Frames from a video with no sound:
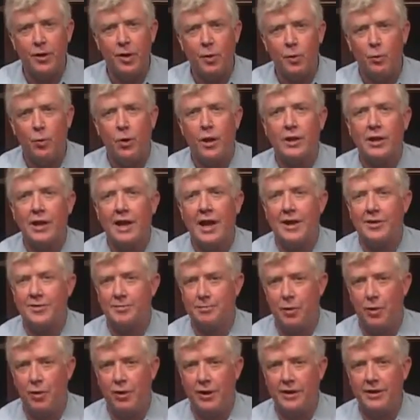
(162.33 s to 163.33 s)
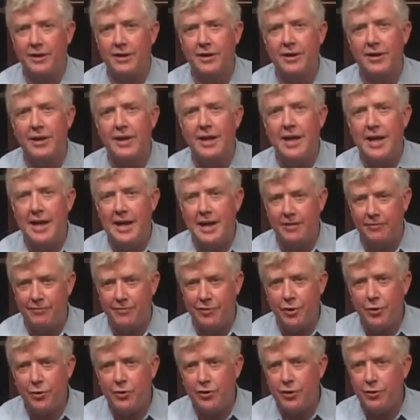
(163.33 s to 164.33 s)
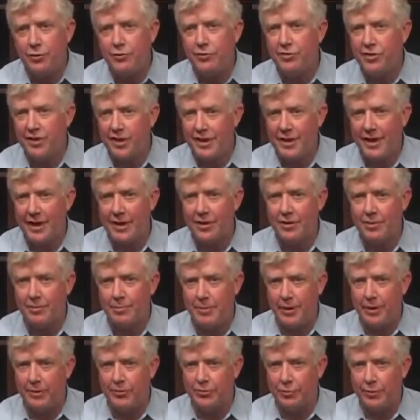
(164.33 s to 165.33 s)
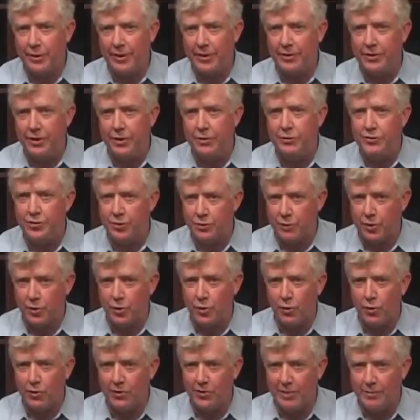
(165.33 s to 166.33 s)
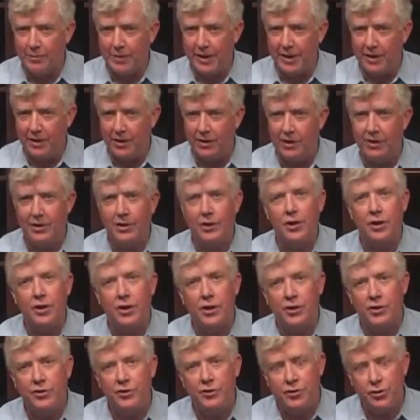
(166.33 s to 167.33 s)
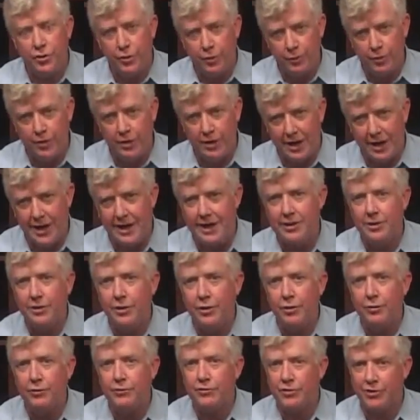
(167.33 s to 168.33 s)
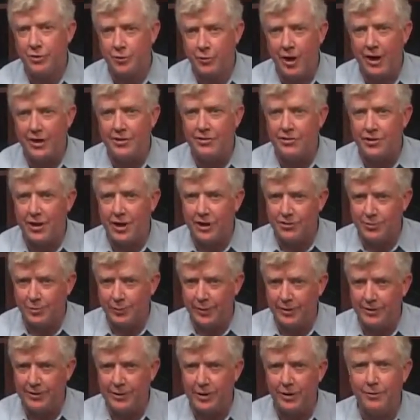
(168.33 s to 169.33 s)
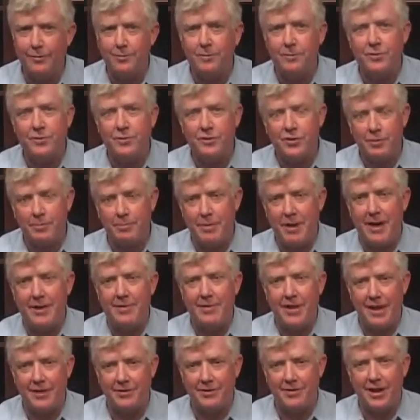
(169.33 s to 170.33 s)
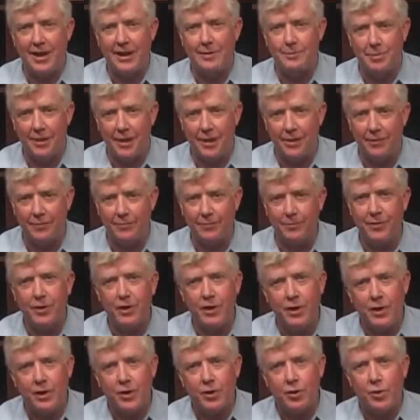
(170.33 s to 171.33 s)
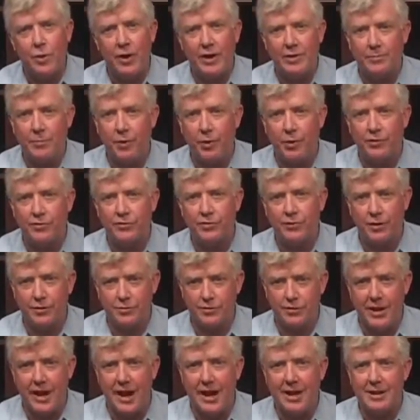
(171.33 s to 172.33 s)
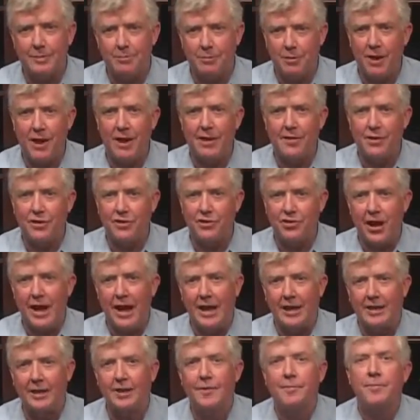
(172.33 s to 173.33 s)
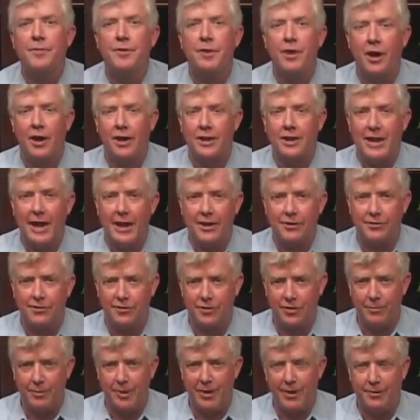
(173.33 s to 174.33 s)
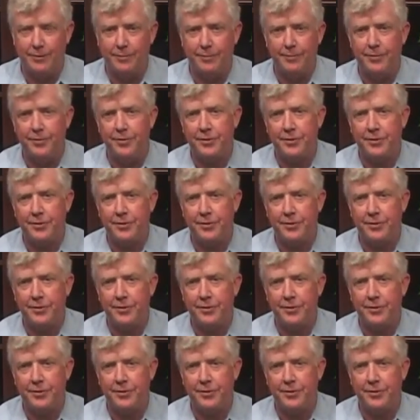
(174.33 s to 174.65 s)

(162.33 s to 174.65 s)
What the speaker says: One last point. If you use the Enter Bills window to record the bill, do not use the Write Checks window to pay that same bill. QuickBooks does not apply the check against the bill.